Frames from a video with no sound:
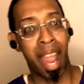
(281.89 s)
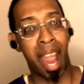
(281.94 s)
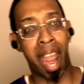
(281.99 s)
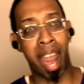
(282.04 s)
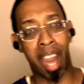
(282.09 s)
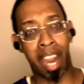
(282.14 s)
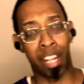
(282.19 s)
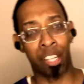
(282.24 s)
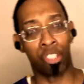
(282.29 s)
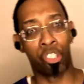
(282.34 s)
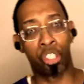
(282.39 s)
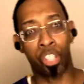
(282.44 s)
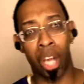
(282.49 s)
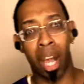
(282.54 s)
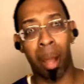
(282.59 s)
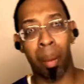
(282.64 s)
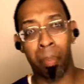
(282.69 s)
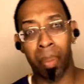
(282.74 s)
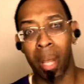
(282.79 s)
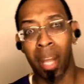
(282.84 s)
and
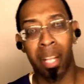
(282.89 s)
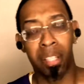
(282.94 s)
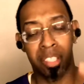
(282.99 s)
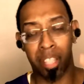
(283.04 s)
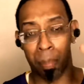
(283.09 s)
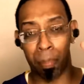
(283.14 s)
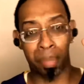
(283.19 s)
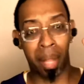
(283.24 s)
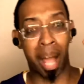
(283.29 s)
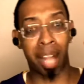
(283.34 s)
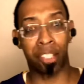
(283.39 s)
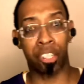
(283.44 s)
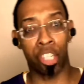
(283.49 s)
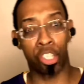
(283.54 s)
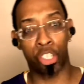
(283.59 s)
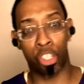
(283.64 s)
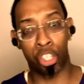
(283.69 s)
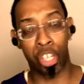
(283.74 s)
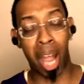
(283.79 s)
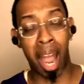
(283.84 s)
jump to block this
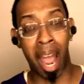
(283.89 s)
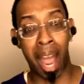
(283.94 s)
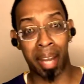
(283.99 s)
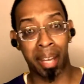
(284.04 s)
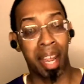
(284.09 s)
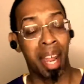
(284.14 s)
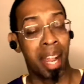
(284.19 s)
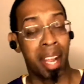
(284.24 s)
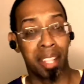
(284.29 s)
shot